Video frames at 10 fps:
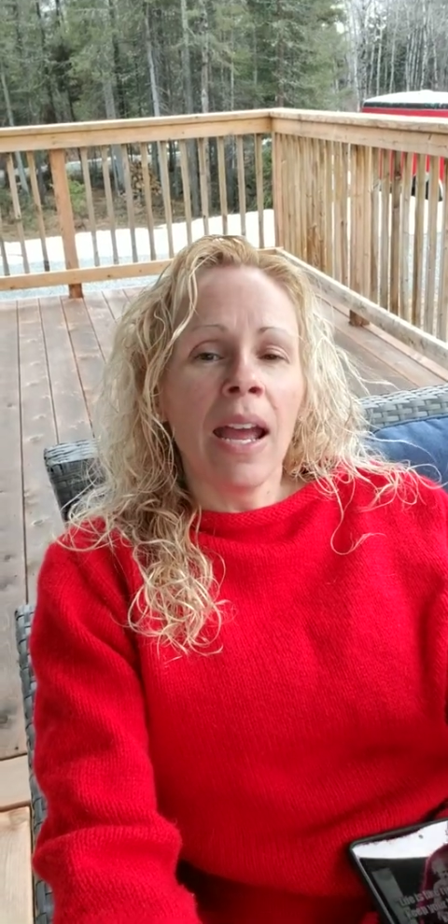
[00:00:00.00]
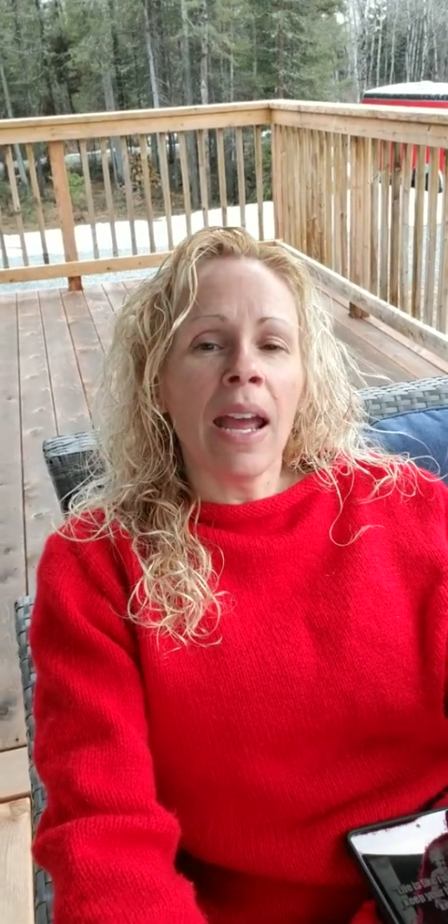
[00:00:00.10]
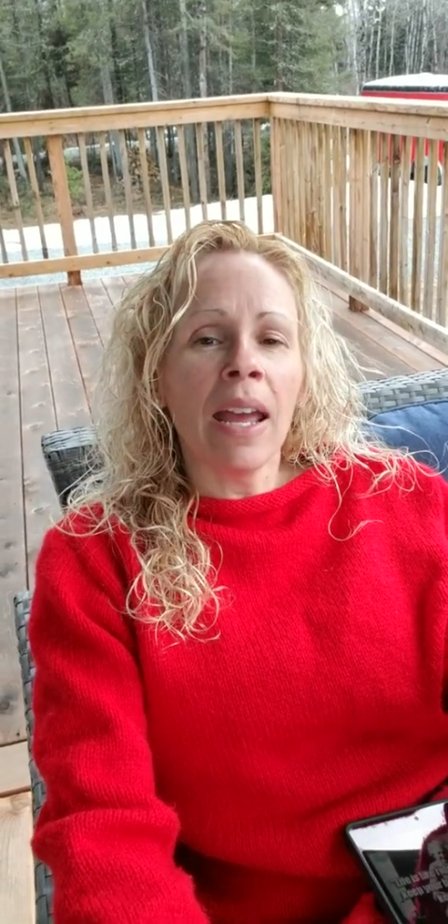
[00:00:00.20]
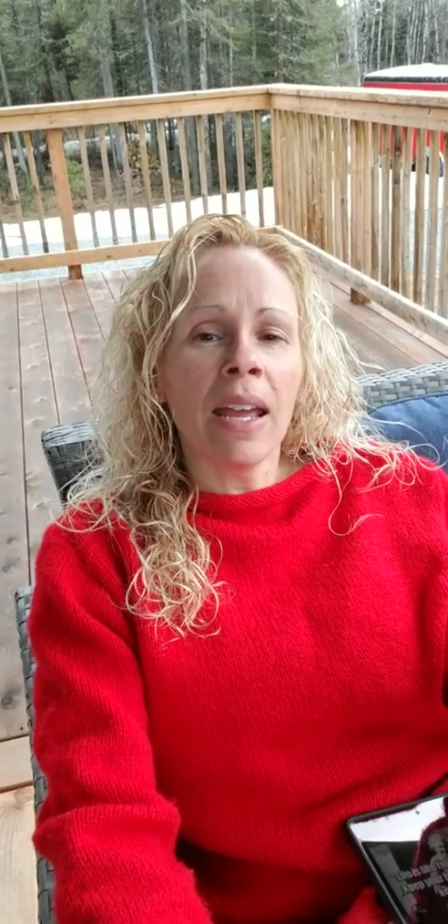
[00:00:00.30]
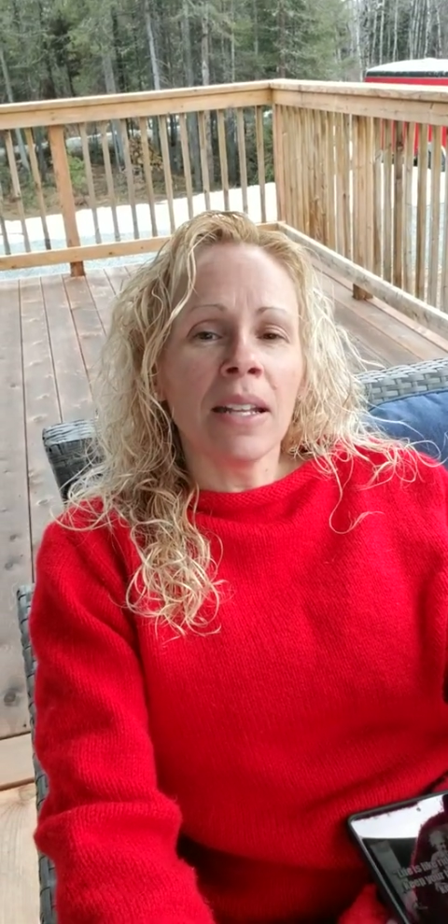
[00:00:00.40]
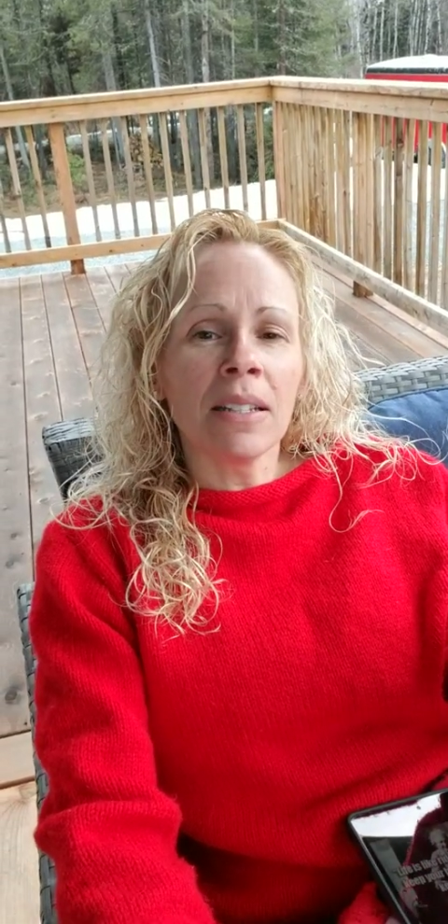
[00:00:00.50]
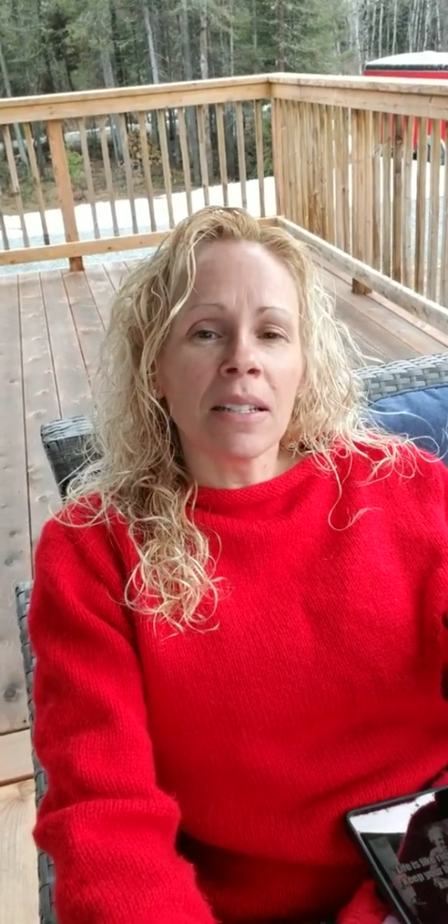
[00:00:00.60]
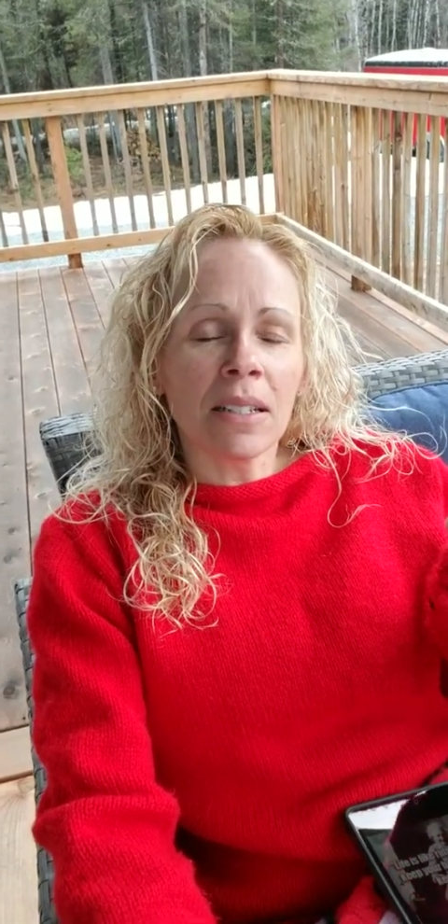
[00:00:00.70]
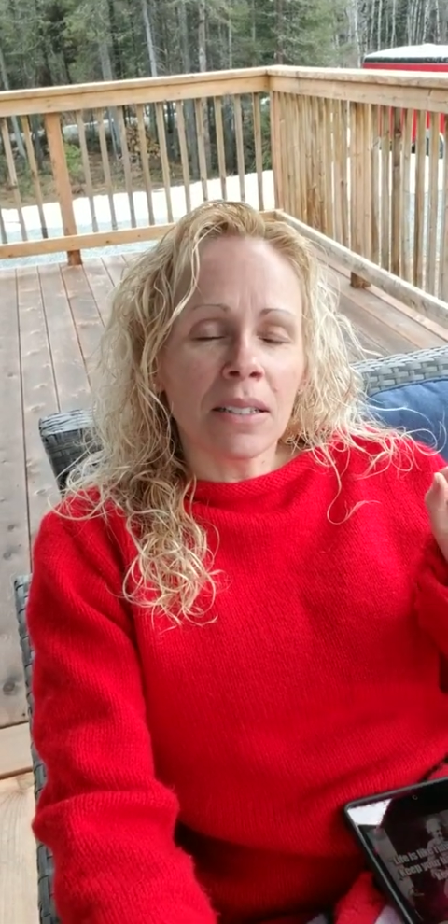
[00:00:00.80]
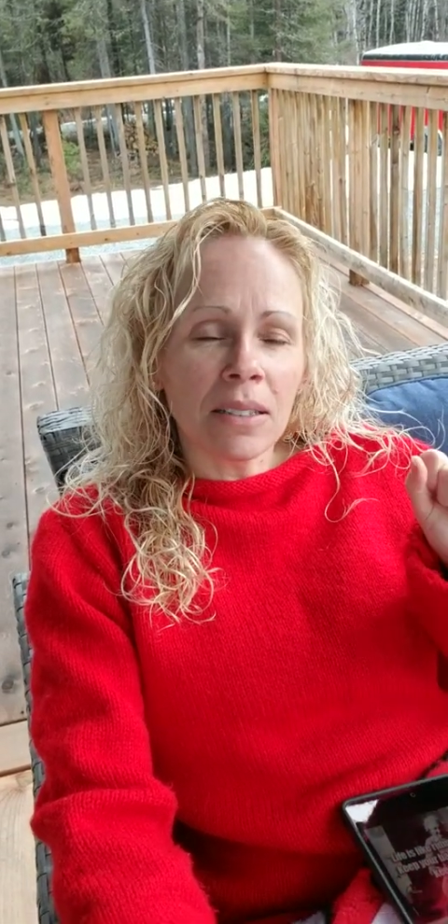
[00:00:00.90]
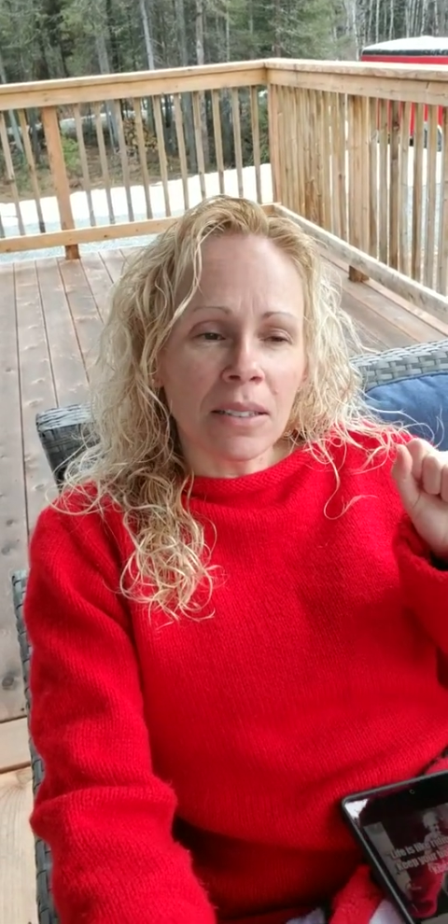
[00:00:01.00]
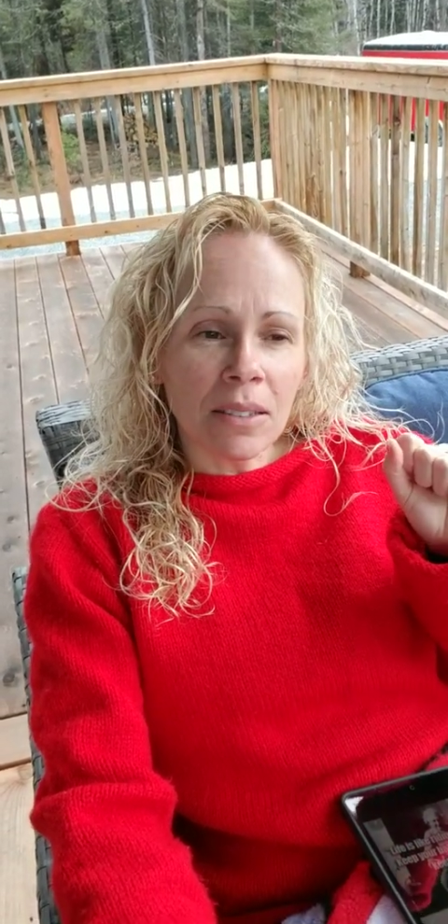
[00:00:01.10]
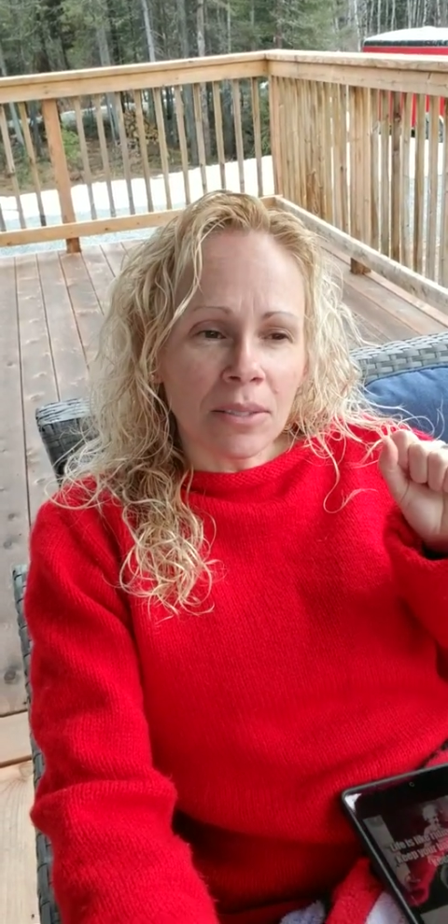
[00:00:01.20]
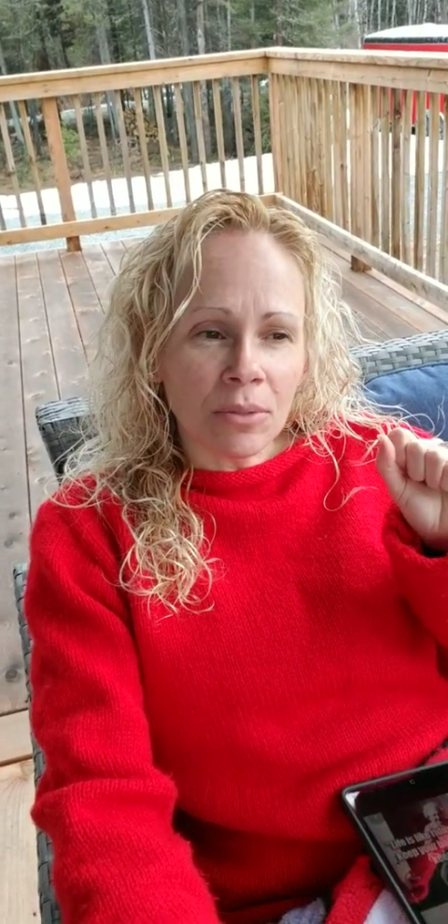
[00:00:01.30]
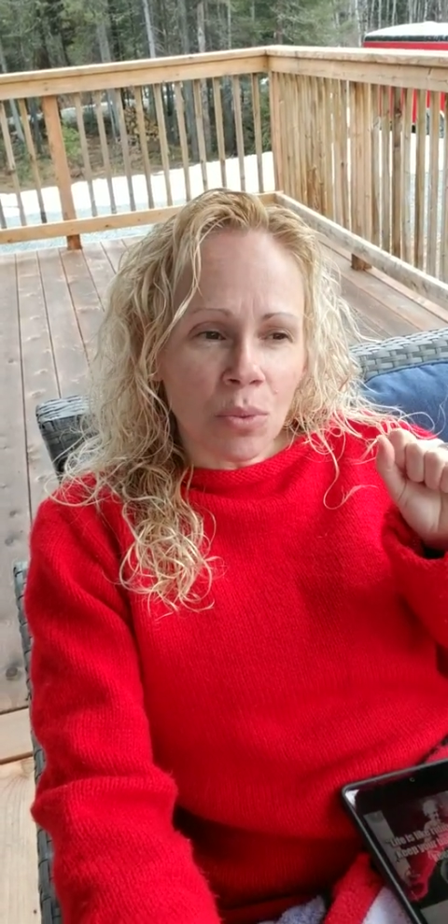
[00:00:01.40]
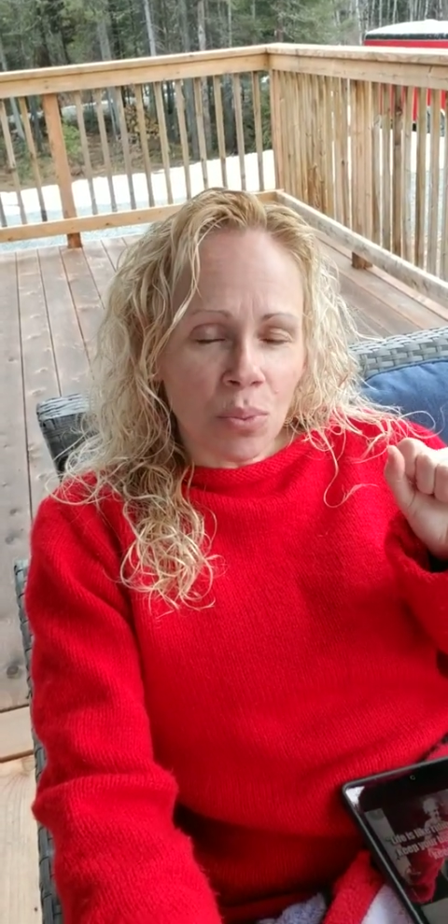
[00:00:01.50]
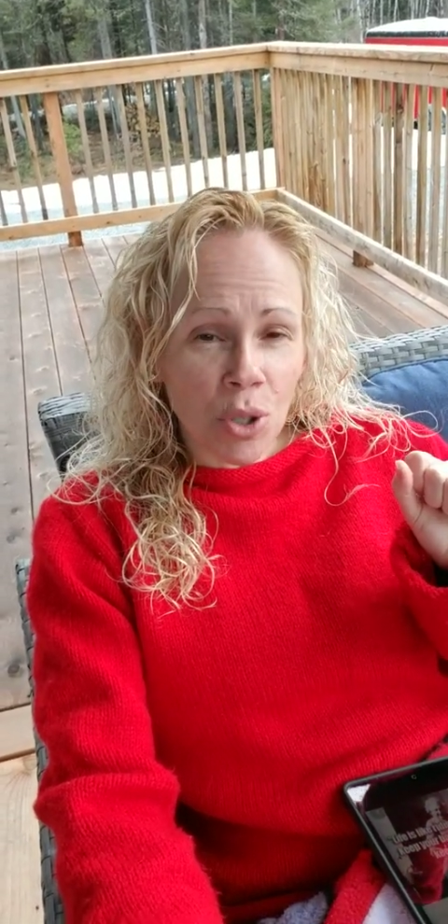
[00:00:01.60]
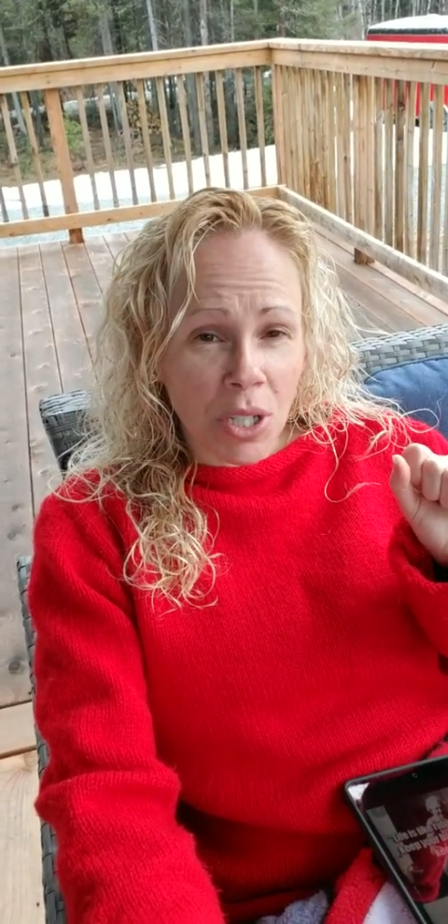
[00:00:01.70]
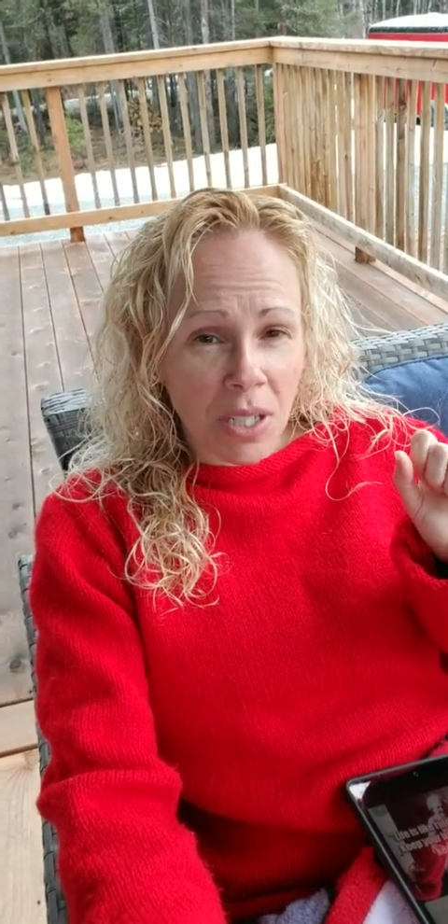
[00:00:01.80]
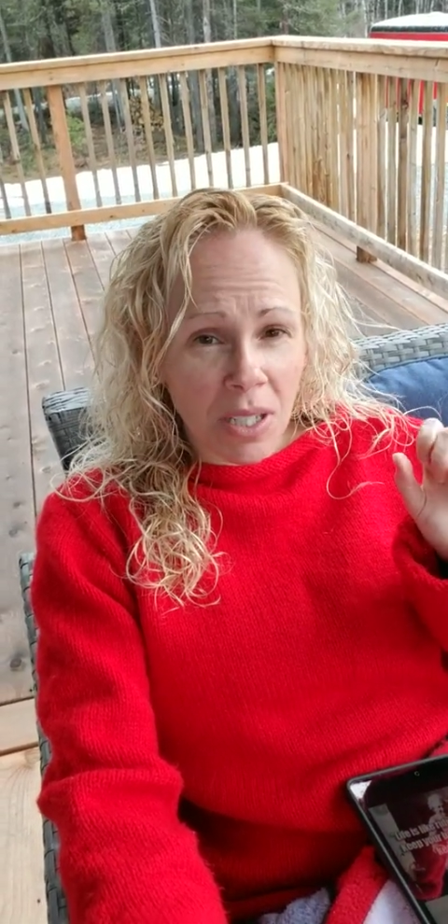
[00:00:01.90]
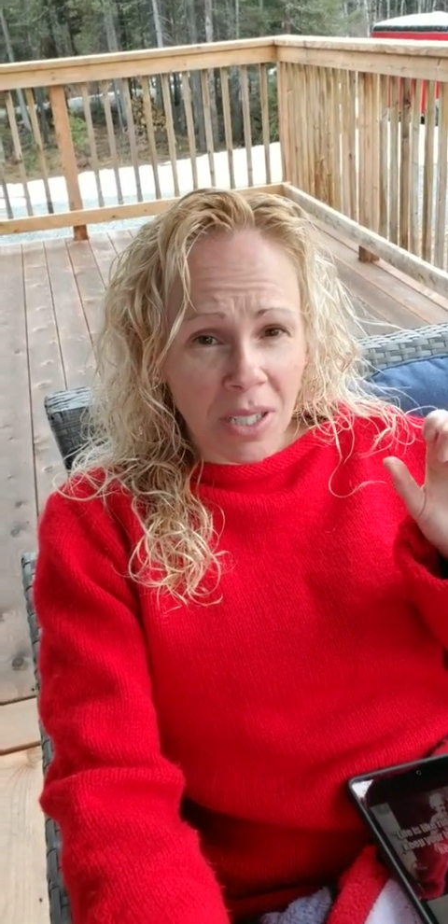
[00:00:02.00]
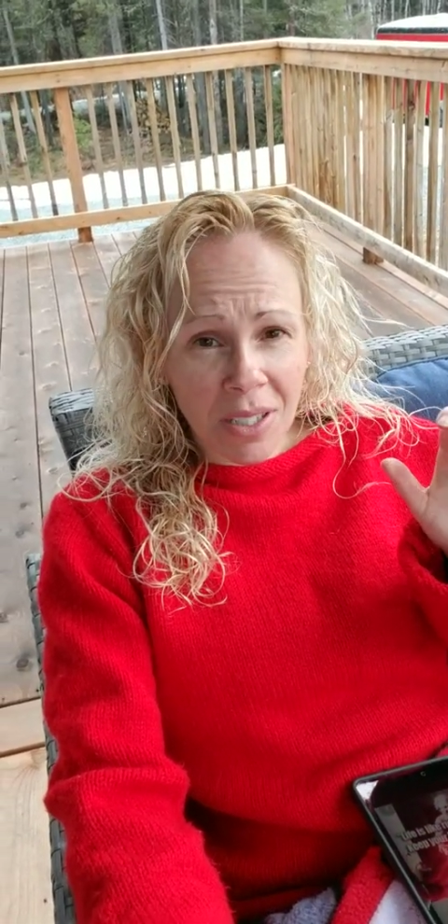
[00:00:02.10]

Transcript: and rookie